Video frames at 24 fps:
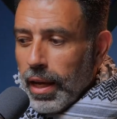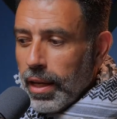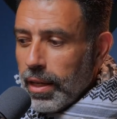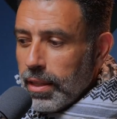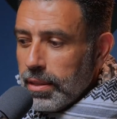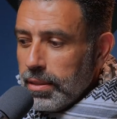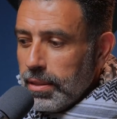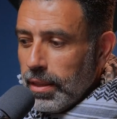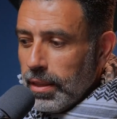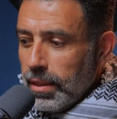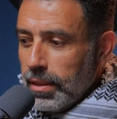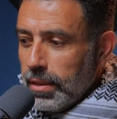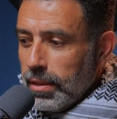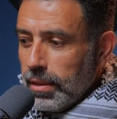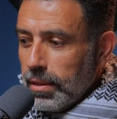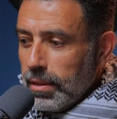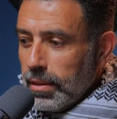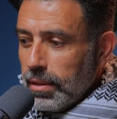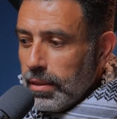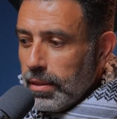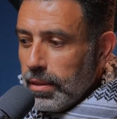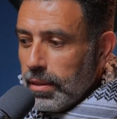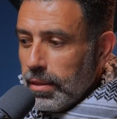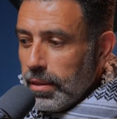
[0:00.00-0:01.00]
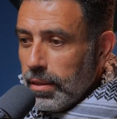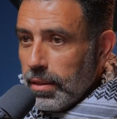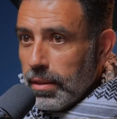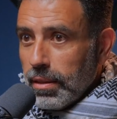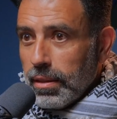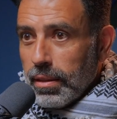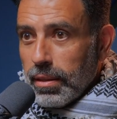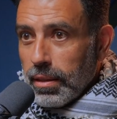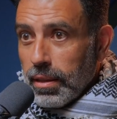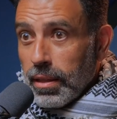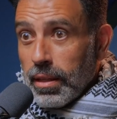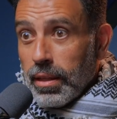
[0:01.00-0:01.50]
And I said,
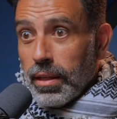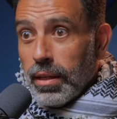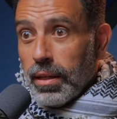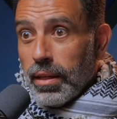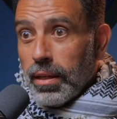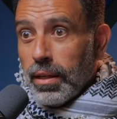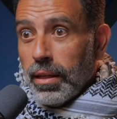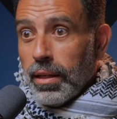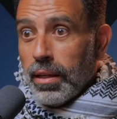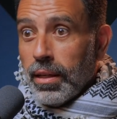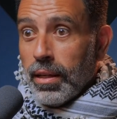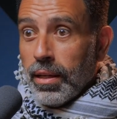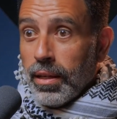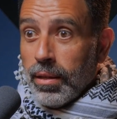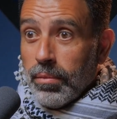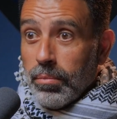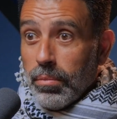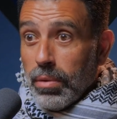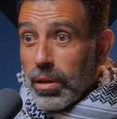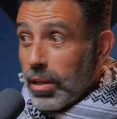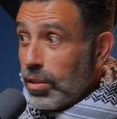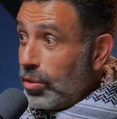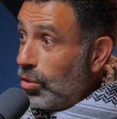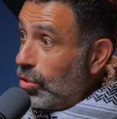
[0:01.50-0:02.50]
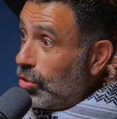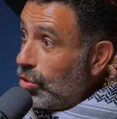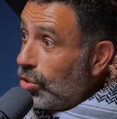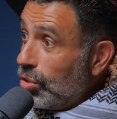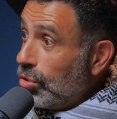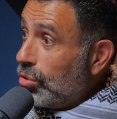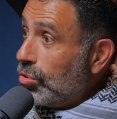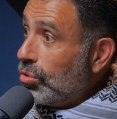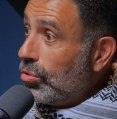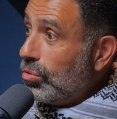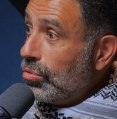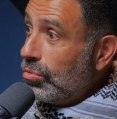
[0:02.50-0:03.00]
I'm buying new
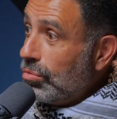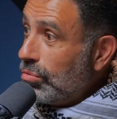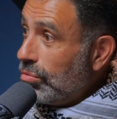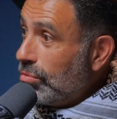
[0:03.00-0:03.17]
shoes.